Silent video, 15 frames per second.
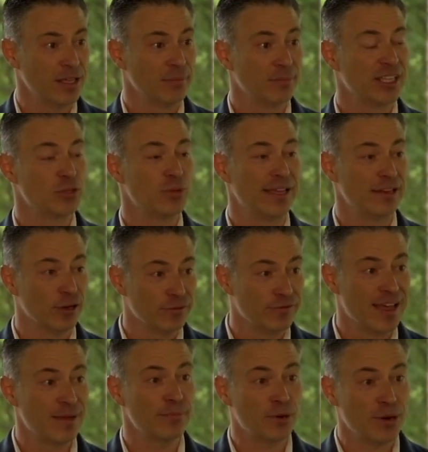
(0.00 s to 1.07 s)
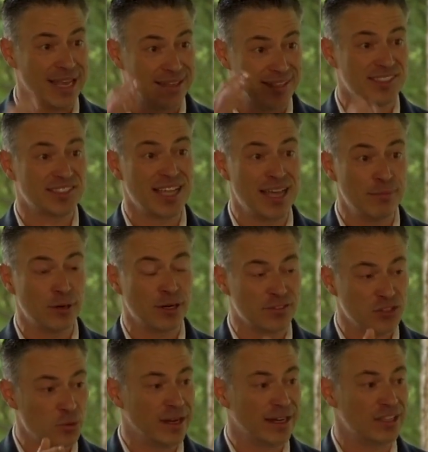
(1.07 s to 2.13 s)
between November and December of
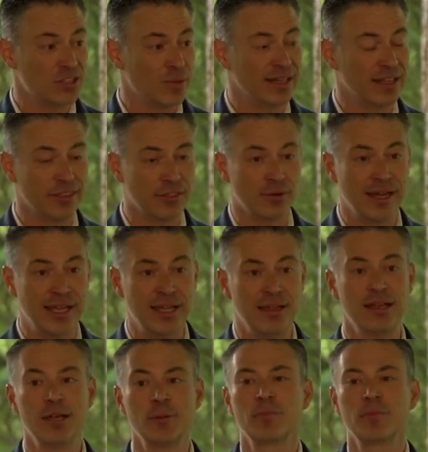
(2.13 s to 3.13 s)
2023,